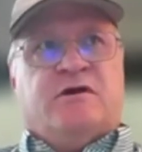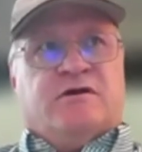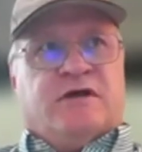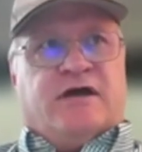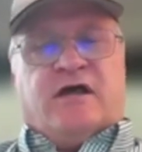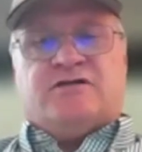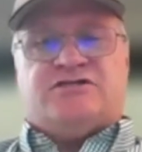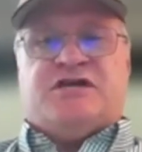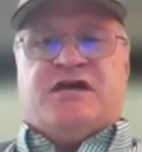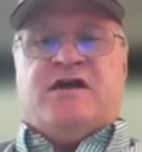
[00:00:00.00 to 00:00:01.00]

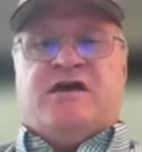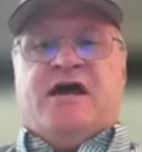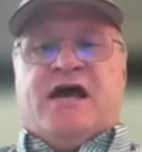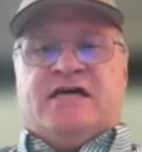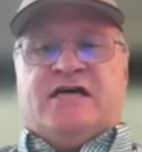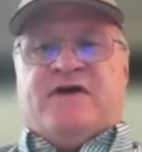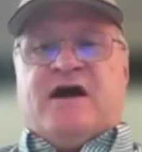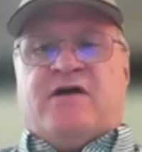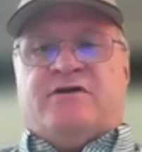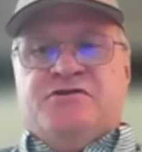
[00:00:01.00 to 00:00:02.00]
LLC, has
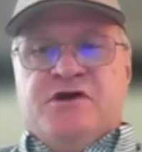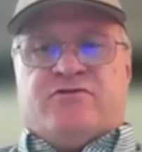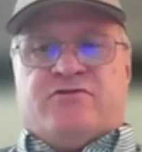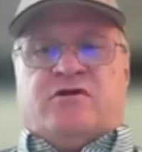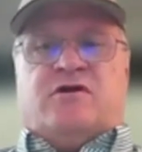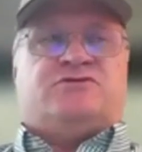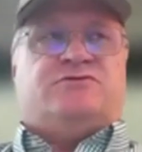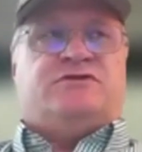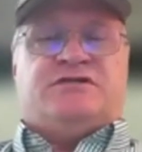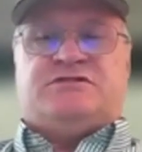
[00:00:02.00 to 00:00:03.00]
filed another
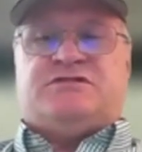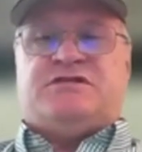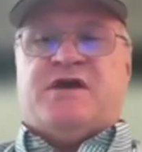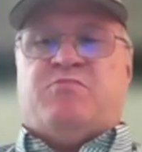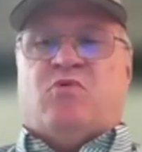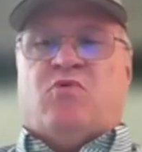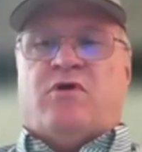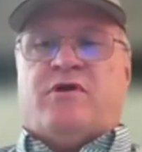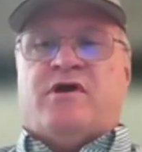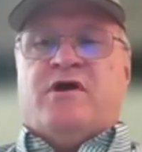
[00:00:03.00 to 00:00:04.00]
lawsuit against the state
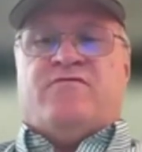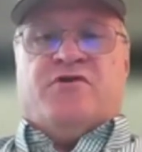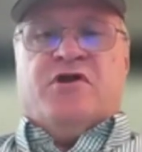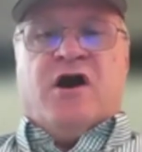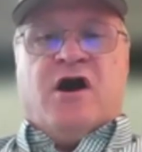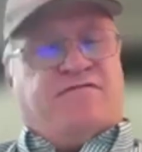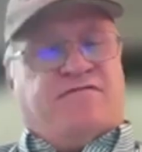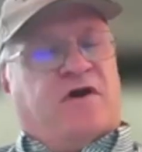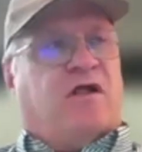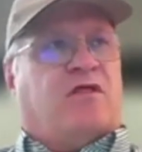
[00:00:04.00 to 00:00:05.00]
board for not
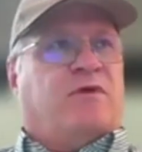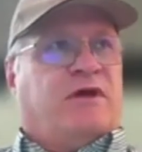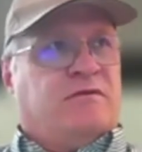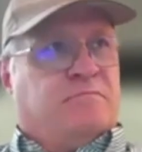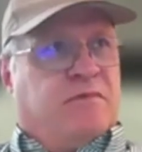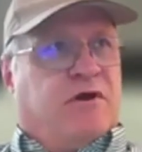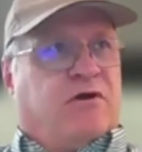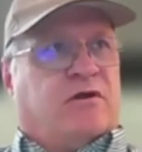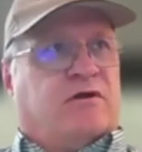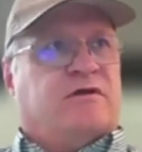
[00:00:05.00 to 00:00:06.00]
following
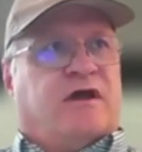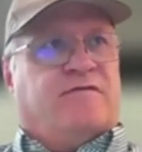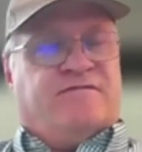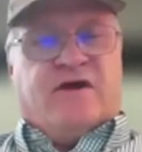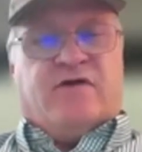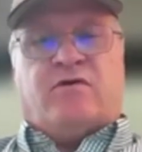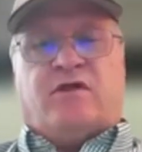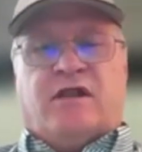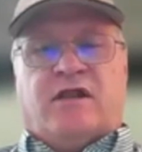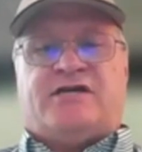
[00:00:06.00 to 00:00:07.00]
Maryland and federal
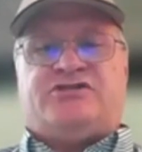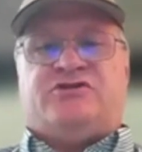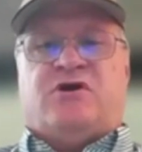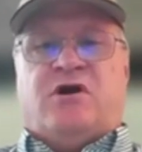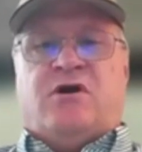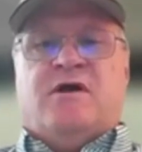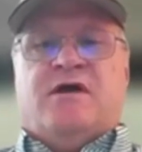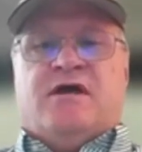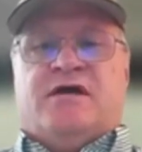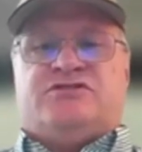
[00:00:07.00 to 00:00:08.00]
election law.
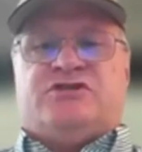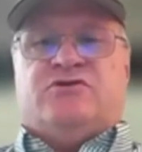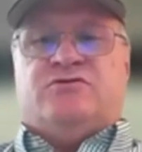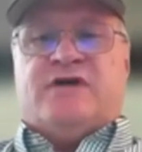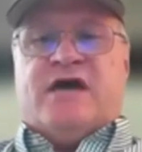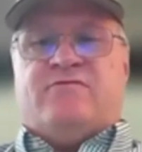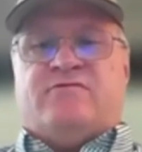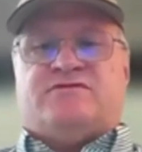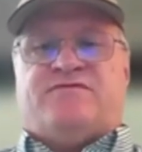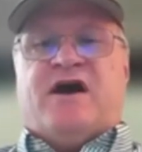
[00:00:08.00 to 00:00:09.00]
And so that
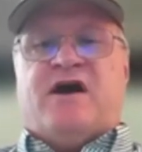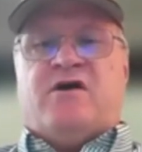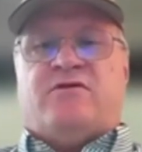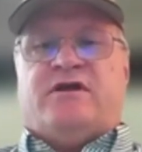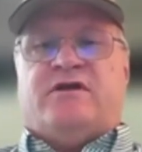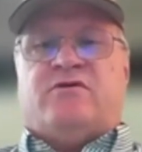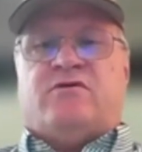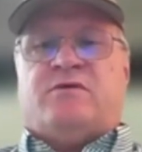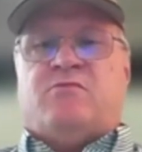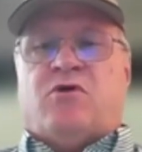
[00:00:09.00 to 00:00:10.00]
was filed in
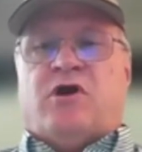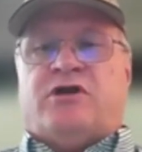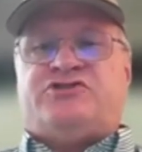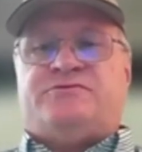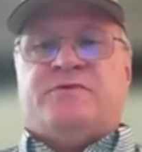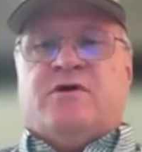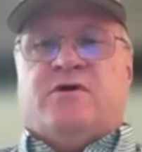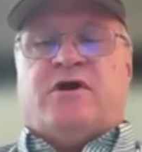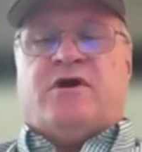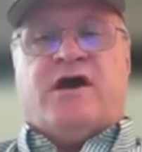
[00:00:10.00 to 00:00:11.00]
early March.
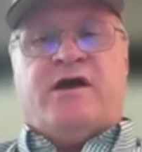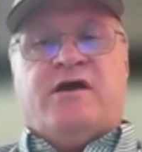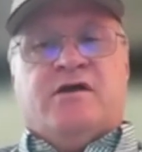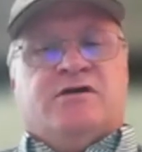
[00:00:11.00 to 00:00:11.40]
Okay.